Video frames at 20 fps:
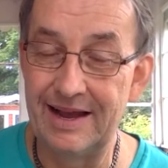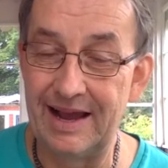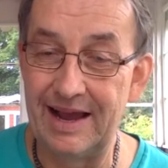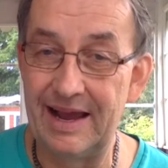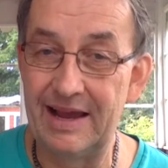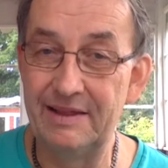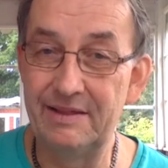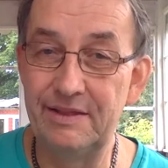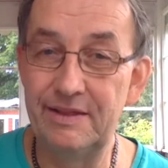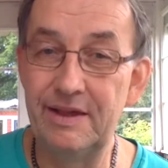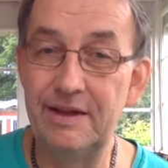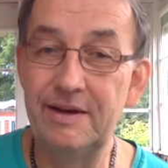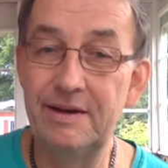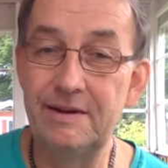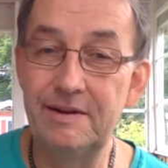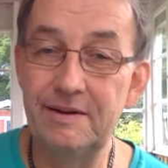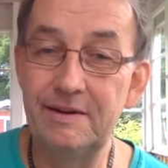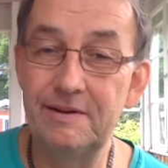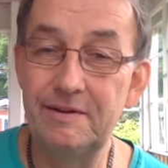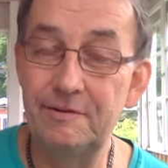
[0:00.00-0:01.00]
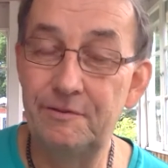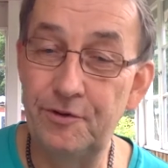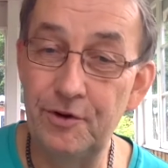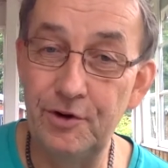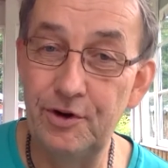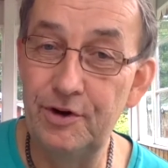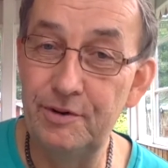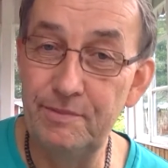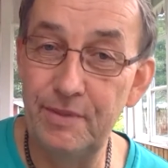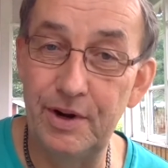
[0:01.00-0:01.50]
And the
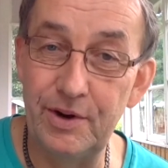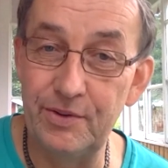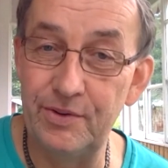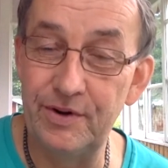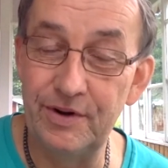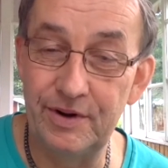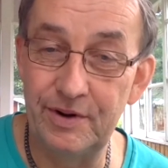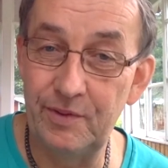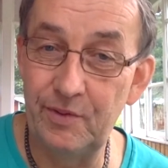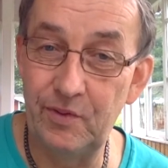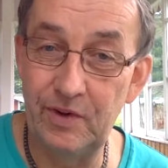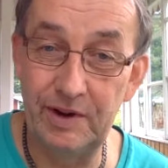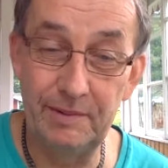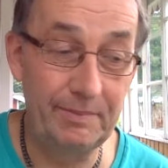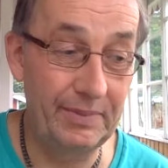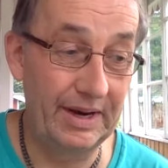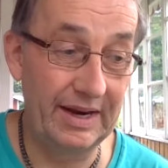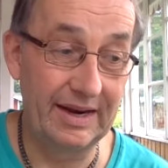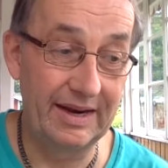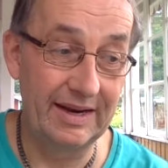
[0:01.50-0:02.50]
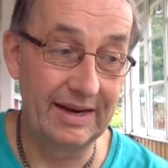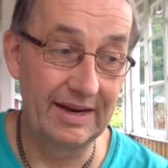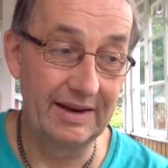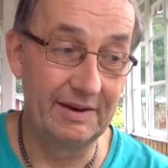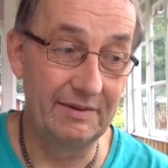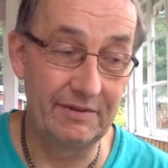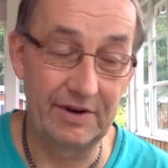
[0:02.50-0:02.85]
full moon will be